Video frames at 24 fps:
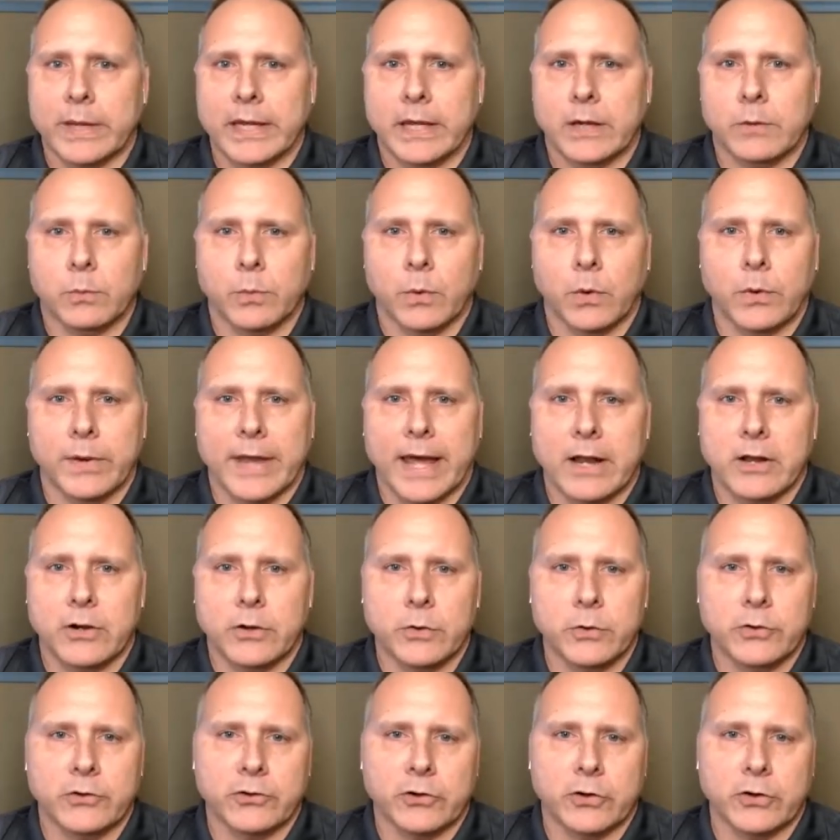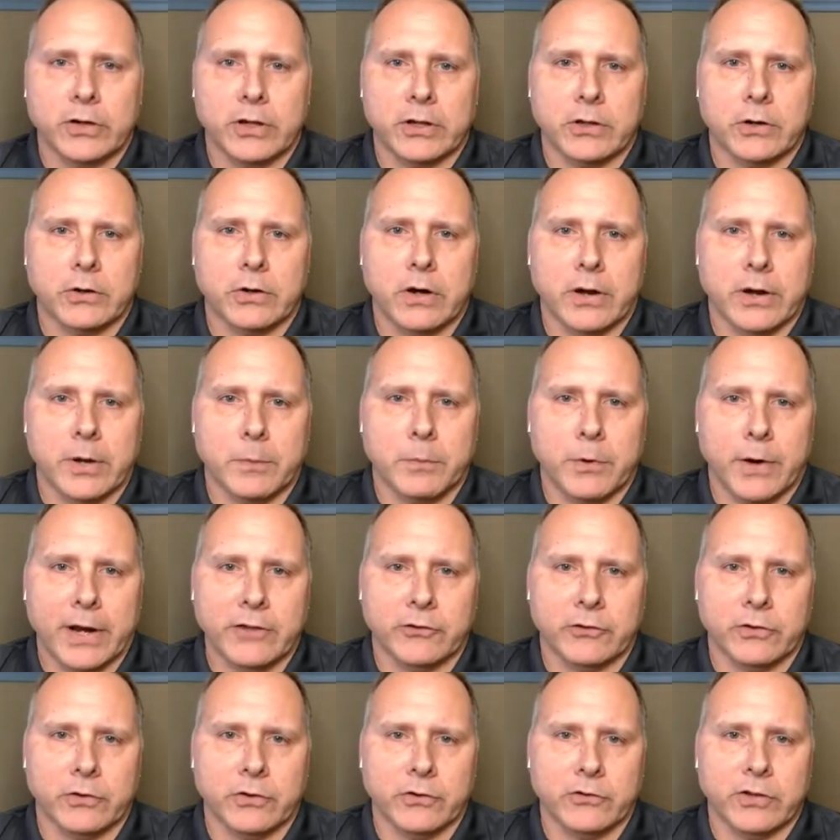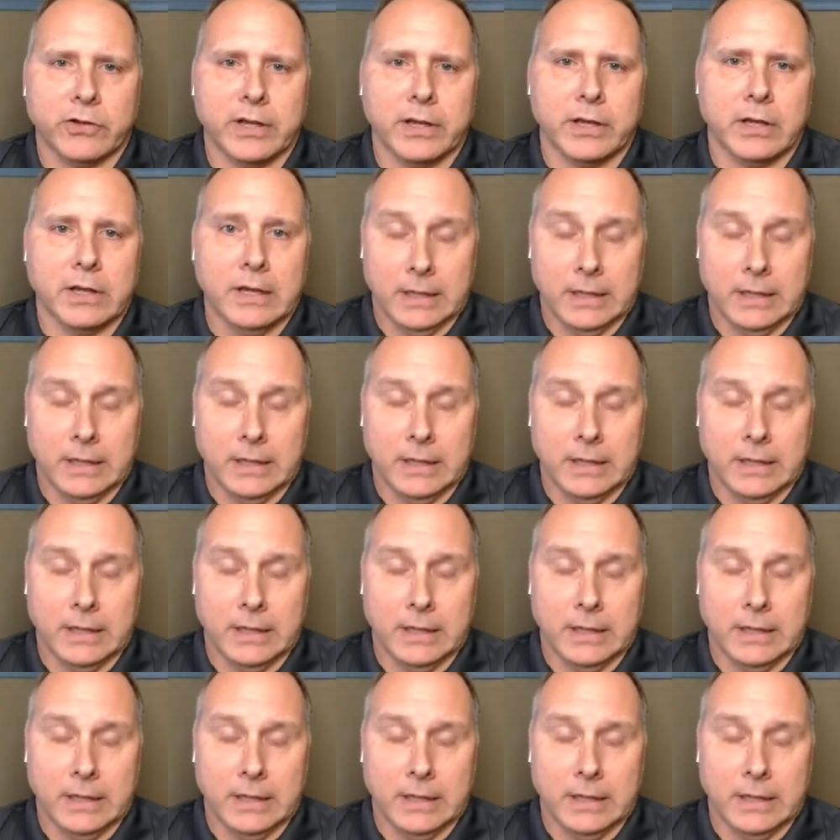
rolled out a new circular on appraisals, and